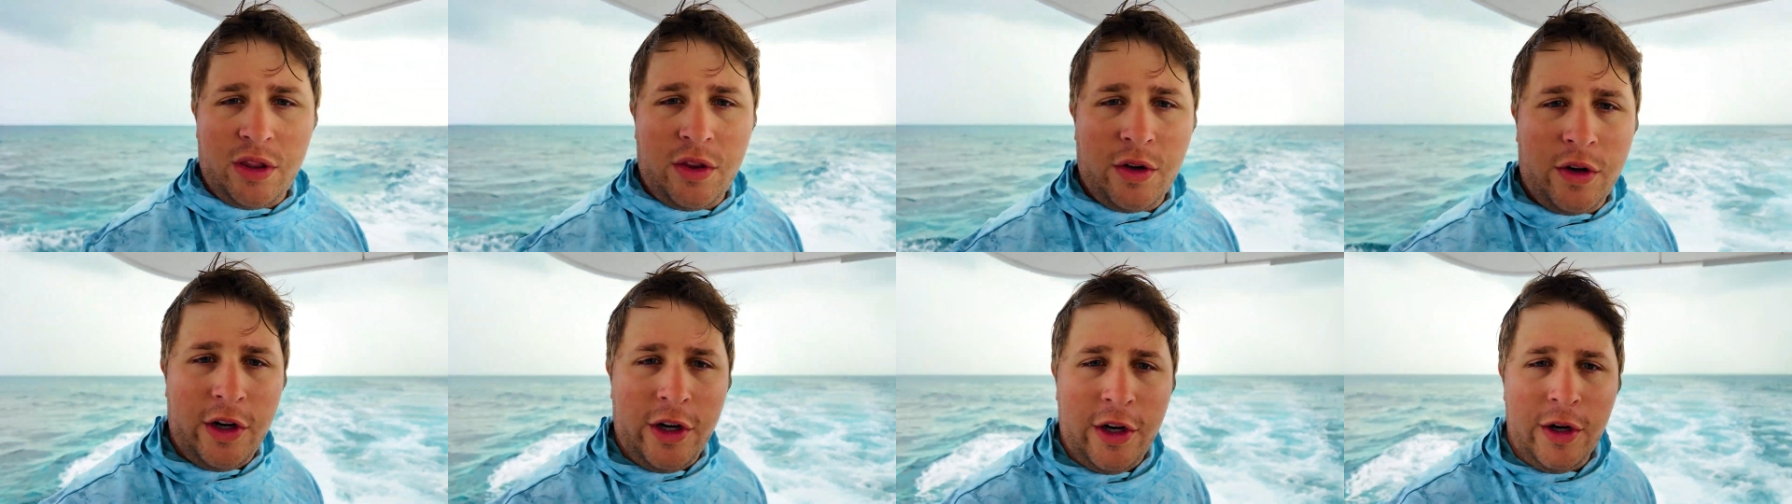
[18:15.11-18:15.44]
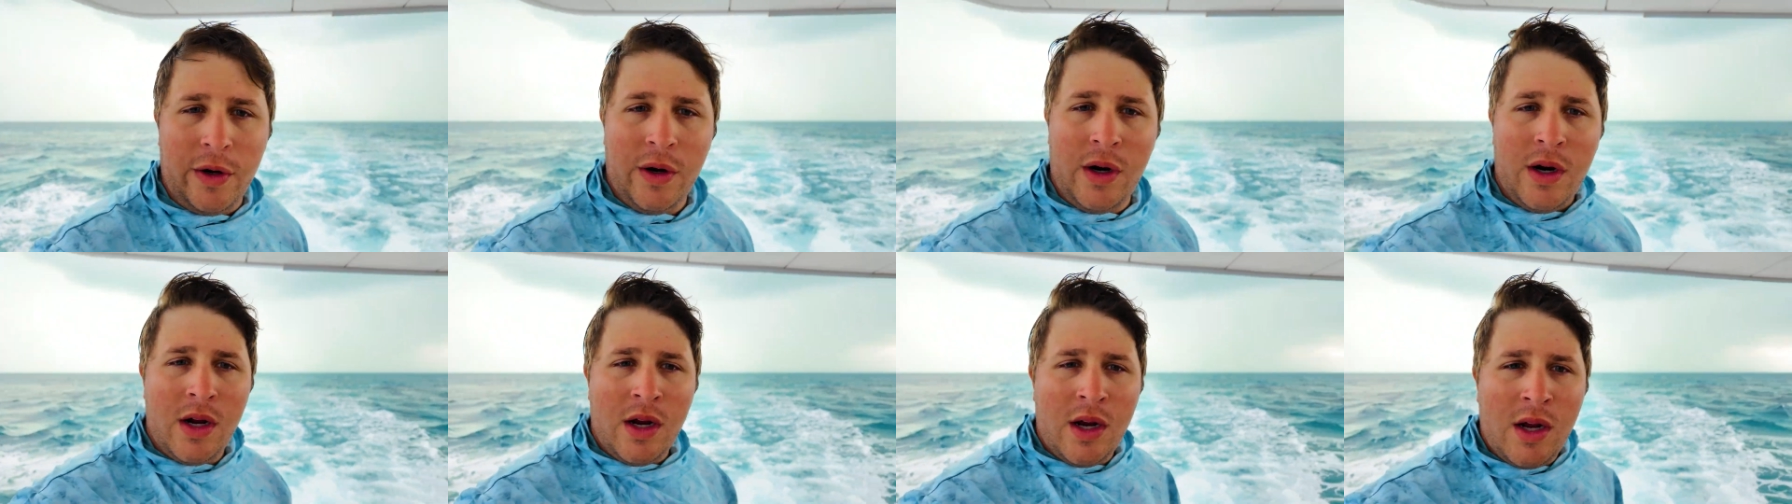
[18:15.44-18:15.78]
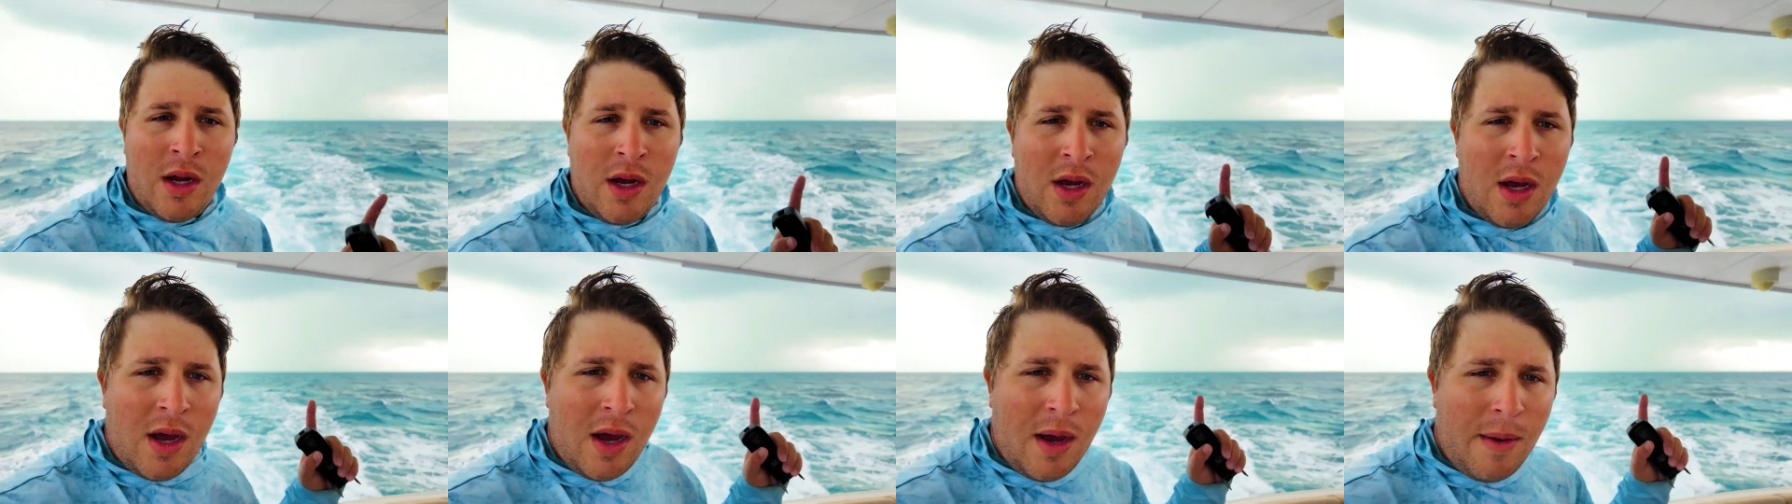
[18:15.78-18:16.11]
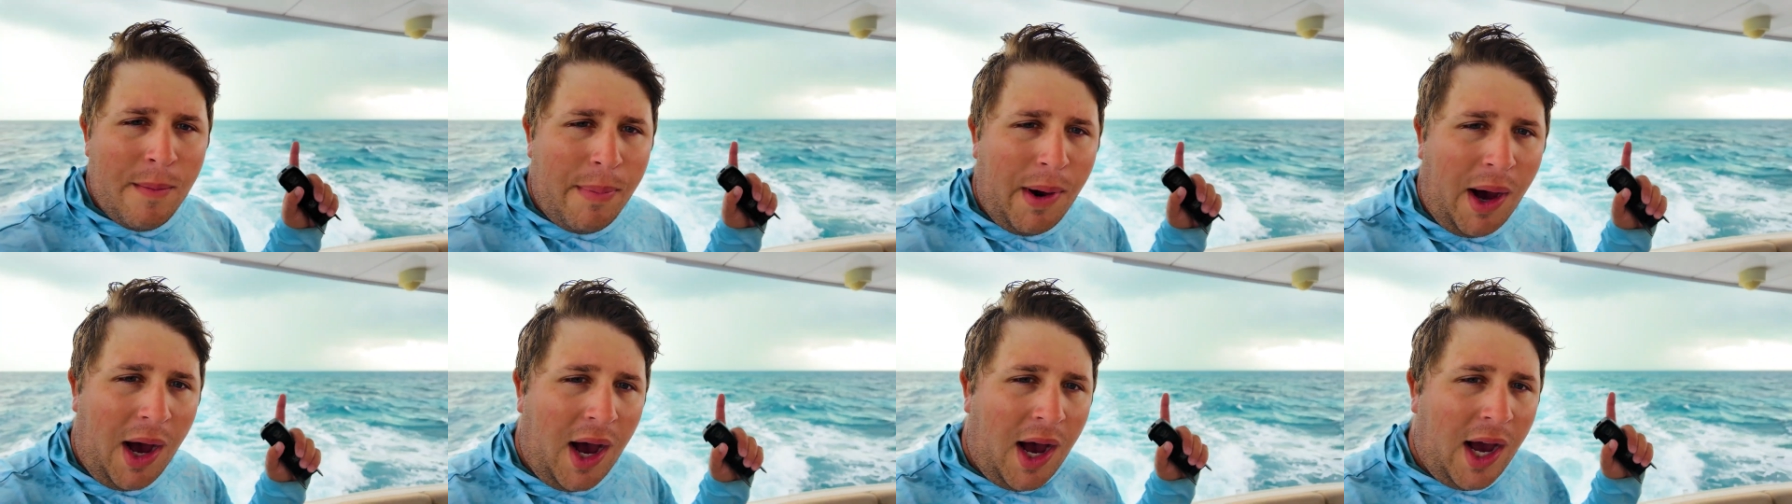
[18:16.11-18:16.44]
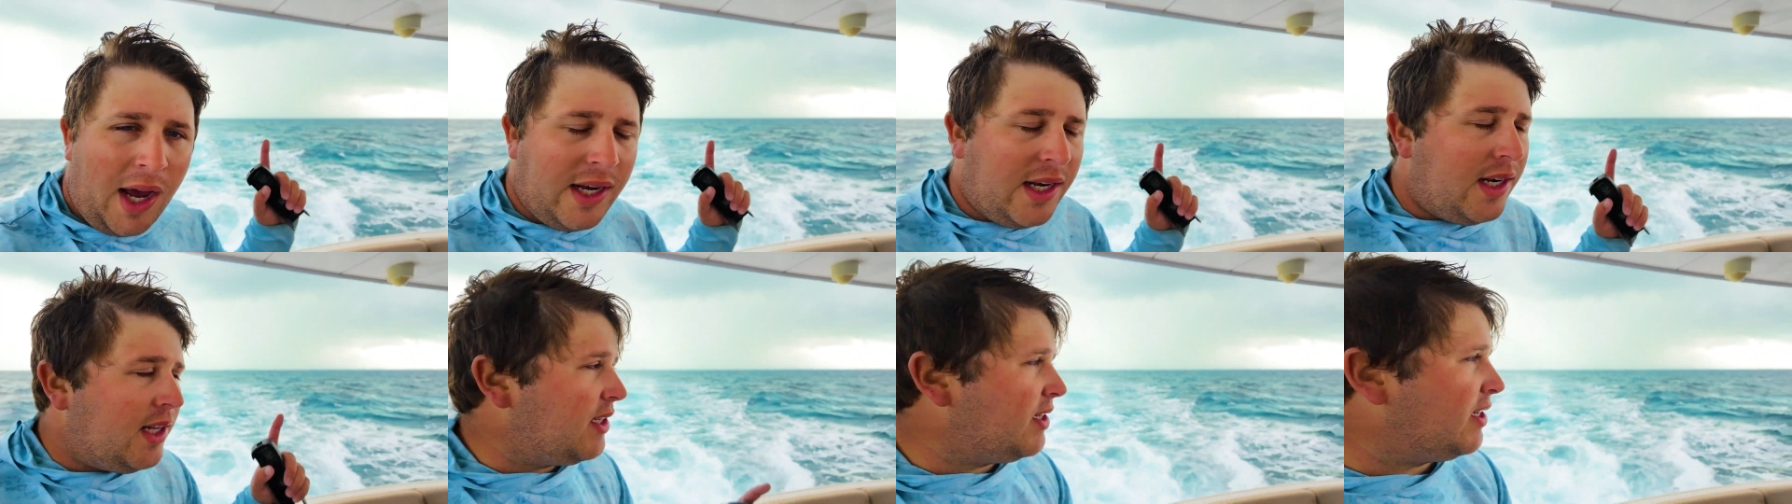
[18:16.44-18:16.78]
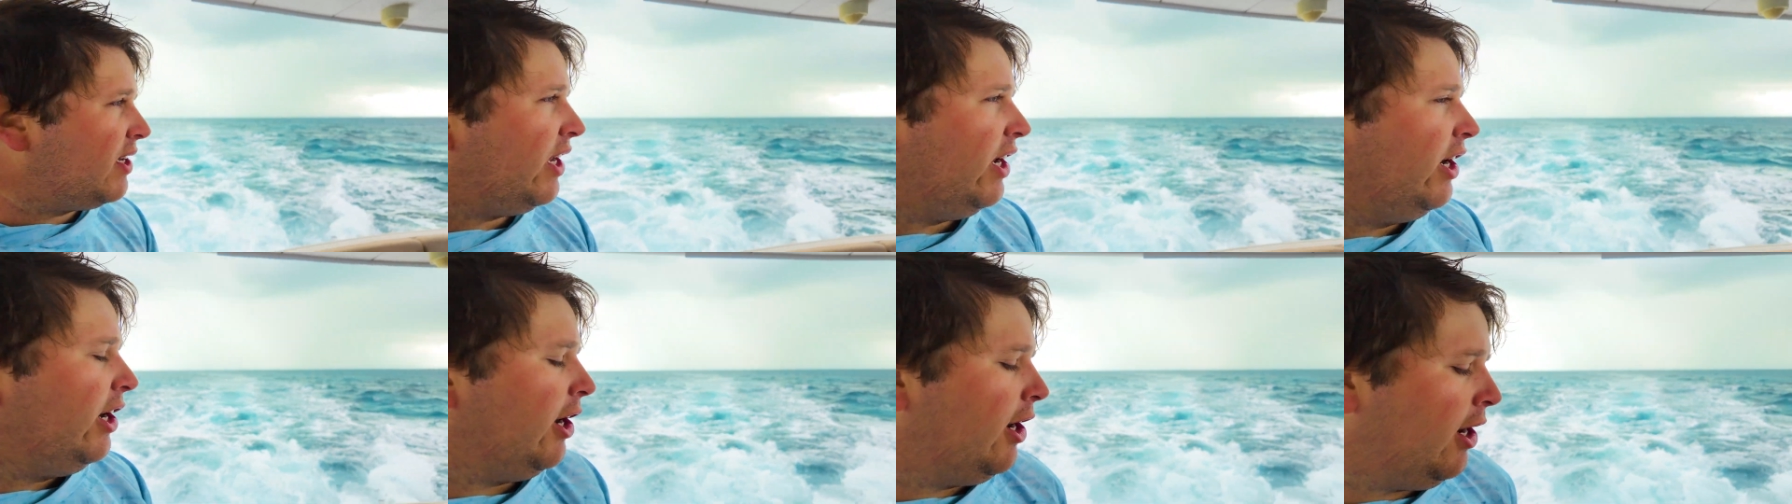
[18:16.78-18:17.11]
through behind us
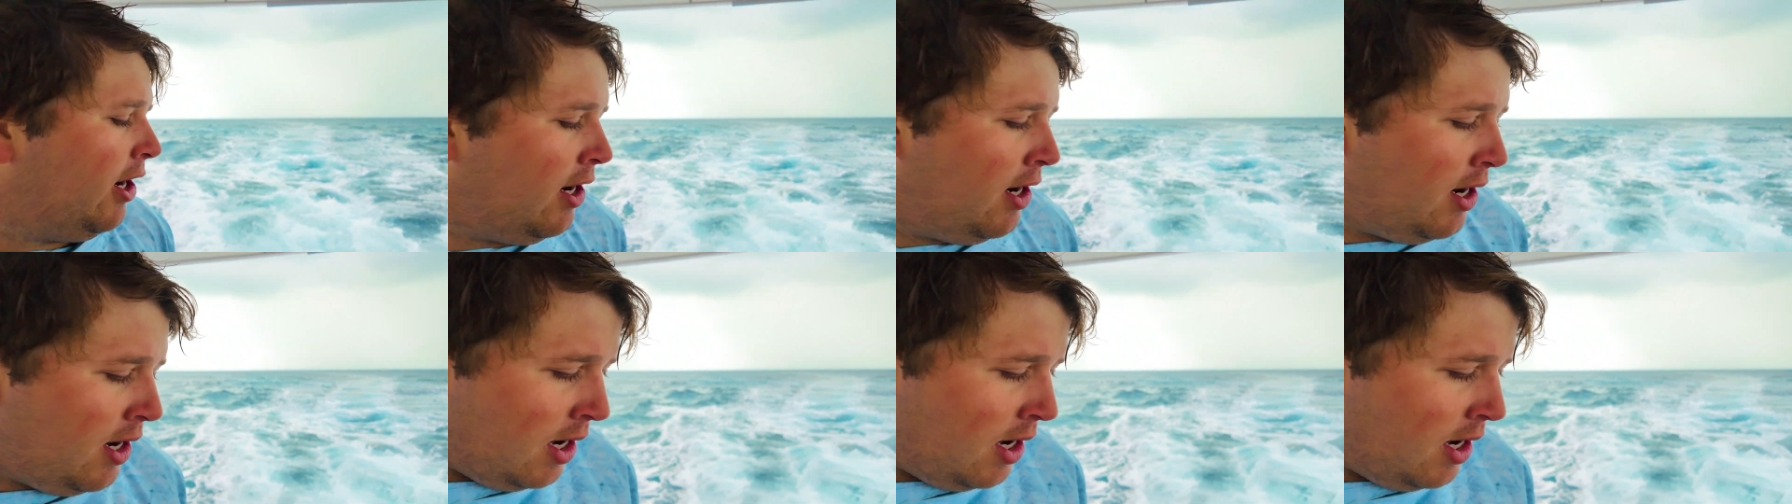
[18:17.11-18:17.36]
here,